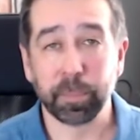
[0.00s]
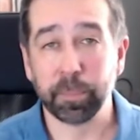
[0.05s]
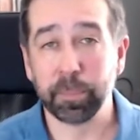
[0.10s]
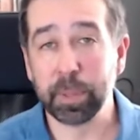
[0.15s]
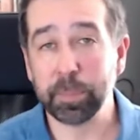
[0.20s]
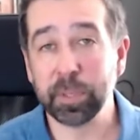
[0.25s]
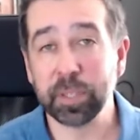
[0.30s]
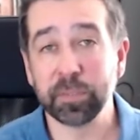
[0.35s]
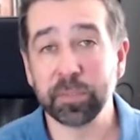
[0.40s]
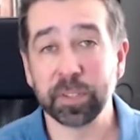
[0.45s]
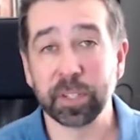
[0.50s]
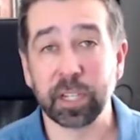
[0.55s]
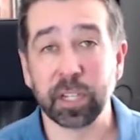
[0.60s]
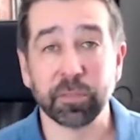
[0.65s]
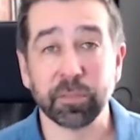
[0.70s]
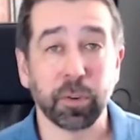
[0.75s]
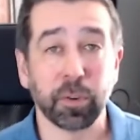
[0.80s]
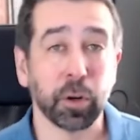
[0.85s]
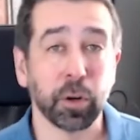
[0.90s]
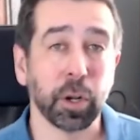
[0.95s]
maybe even
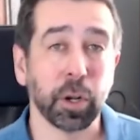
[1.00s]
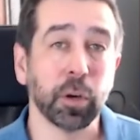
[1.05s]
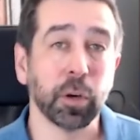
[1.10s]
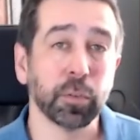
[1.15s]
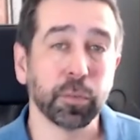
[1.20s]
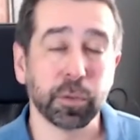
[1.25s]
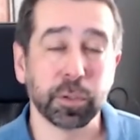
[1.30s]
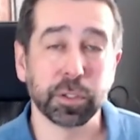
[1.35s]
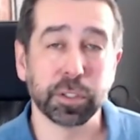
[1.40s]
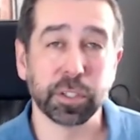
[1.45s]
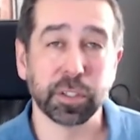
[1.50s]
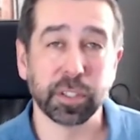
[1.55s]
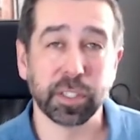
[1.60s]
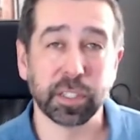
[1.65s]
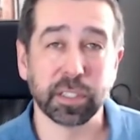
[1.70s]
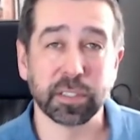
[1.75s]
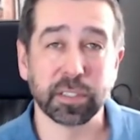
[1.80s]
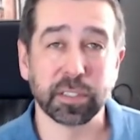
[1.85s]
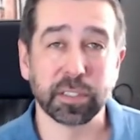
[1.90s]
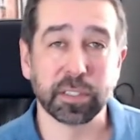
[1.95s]
convert over to
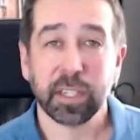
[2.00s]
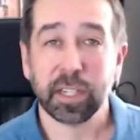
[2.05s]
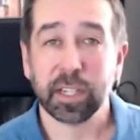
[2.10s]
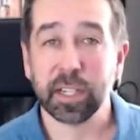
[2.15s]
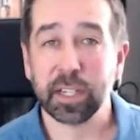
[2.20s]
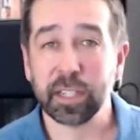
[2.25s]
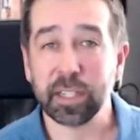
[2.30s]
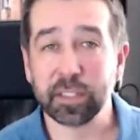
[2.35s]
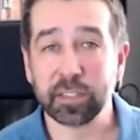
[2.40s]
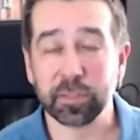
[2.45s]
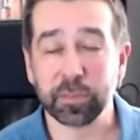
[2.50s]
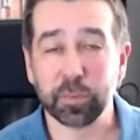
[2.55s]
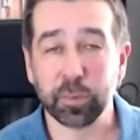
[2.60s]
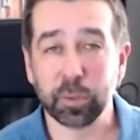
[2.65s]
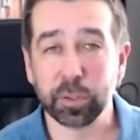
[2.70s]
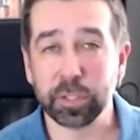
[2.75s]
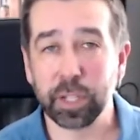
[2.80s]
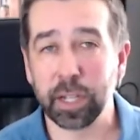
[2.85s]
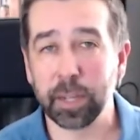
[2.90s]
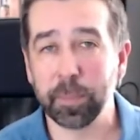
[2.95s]
this as a
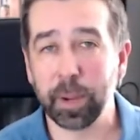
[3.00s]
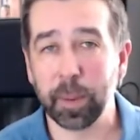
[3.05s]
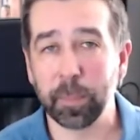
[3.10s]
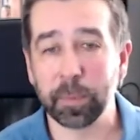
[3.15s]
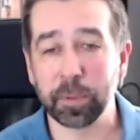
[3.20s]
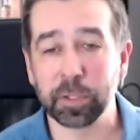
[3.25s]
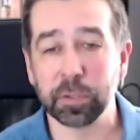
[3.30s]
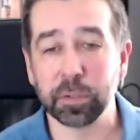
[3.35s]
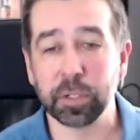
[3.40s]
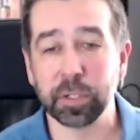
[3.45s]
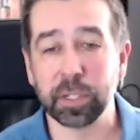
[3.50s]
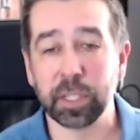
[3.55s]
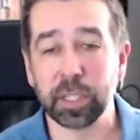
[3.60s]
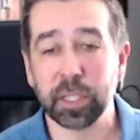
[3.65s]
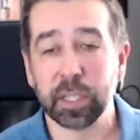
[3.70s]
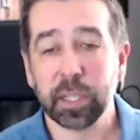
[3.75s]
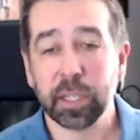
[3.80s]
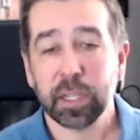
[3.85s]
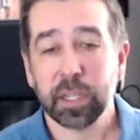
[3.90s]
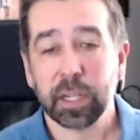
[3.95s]
full-time
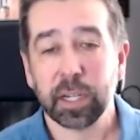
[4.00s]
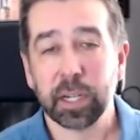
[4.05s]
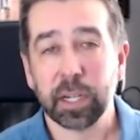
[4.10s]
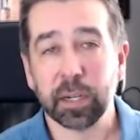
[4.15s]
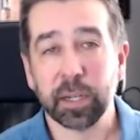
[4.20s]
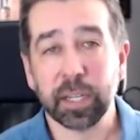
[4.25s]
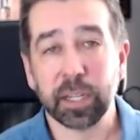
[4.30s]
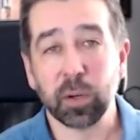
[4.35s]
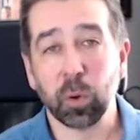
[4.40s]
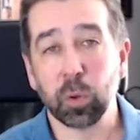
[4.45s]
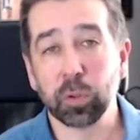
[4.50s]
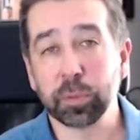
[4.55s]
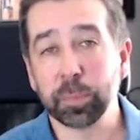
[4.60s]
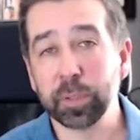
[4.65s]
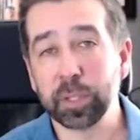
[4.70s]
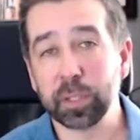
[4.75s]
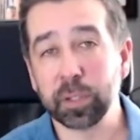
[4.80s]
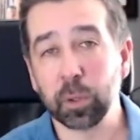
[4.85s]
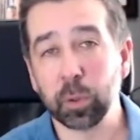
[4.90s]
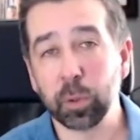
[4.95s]
opportunity. And
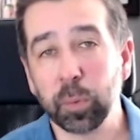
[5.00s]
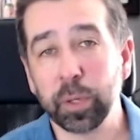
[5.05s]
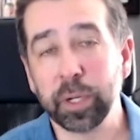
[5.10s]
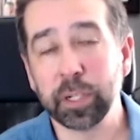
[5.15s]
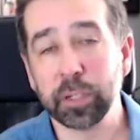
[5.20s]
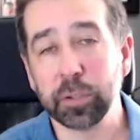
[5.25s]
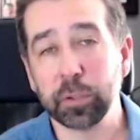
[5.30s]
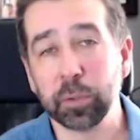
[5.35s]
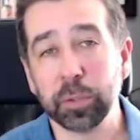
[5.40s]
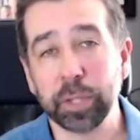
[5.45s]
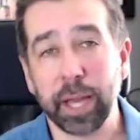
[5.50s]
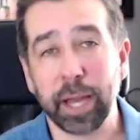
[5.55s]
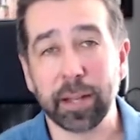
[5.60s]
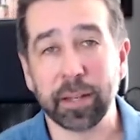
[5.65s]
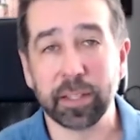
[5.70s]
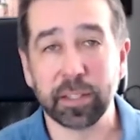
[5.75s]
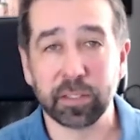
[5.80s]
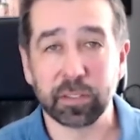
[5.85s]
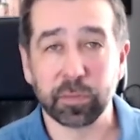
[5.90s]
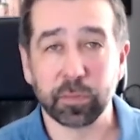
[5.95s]
ultimately, the way to do that
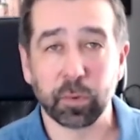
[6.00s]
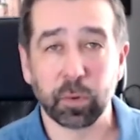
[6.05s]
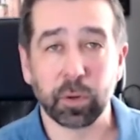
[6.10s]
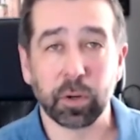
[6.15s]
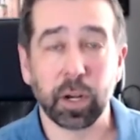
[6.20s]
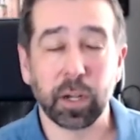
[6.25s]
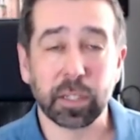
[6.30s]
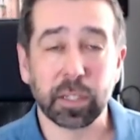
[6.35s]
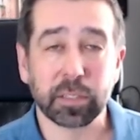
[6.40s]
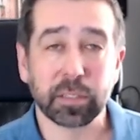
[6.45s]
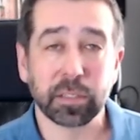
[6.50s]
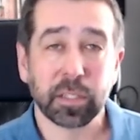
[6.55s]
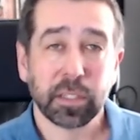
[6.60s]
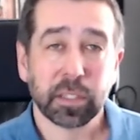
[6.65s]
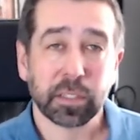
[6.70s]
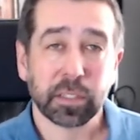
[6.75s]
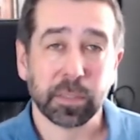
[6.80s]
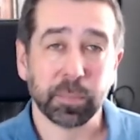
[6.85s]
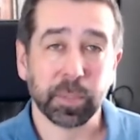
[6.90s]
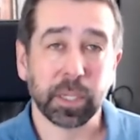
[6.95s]
is for us
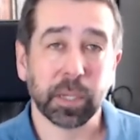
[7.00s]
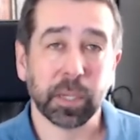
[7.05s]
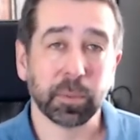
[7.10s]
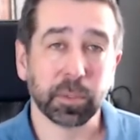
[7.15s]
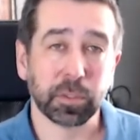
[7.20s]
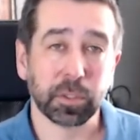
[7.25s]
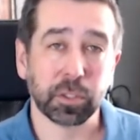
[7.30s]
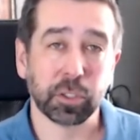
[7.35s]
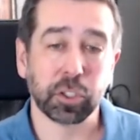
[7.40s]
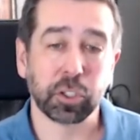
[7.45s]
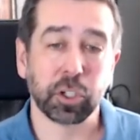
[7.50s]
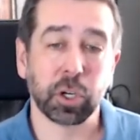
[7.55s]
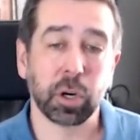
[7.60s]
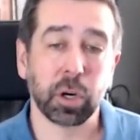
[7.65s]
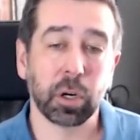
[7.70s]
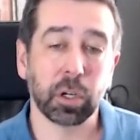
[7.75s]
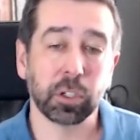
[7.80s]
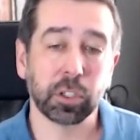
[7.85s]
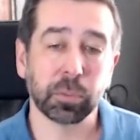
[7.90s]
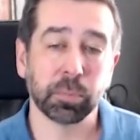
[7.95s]
to be able to
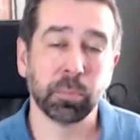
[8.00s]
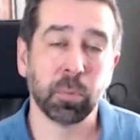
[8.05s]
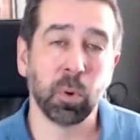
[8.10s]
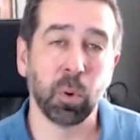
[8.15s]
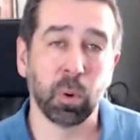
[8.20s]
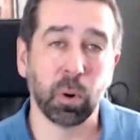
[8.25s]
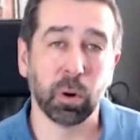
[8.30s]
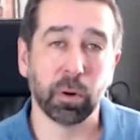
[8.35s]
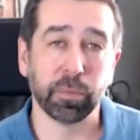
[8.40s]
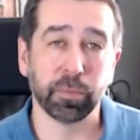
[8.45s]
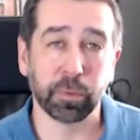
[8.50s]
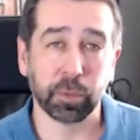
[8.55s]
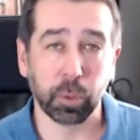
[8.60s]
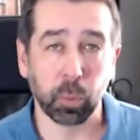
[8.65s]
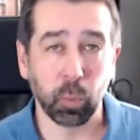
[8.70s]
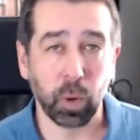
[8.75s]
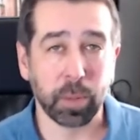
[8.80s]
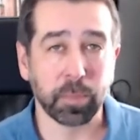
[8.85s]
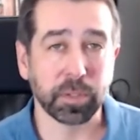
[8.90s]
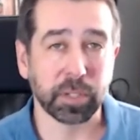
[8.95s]
charge more for the
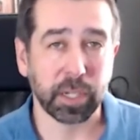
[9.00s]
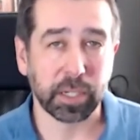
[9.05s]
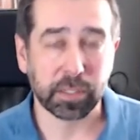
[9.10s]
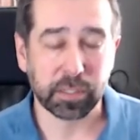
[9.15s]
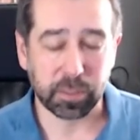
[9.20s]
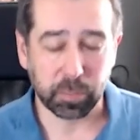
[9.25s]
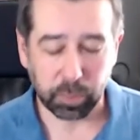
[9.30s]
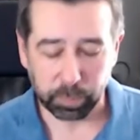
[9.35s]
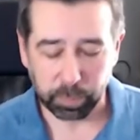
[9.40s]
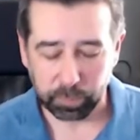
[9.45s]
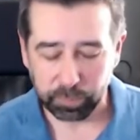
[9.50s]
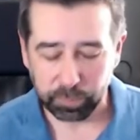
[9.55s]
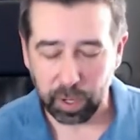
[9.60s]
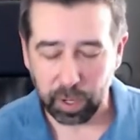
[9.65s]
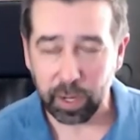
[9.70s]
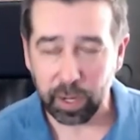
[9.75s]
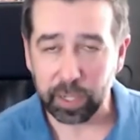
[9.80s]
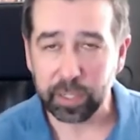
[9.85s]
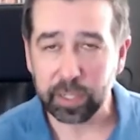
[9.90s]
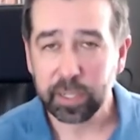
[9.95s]
websites that we
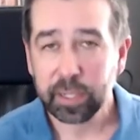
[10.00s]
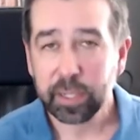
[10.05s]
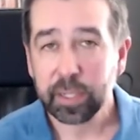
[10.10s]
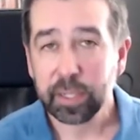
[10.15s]
provide.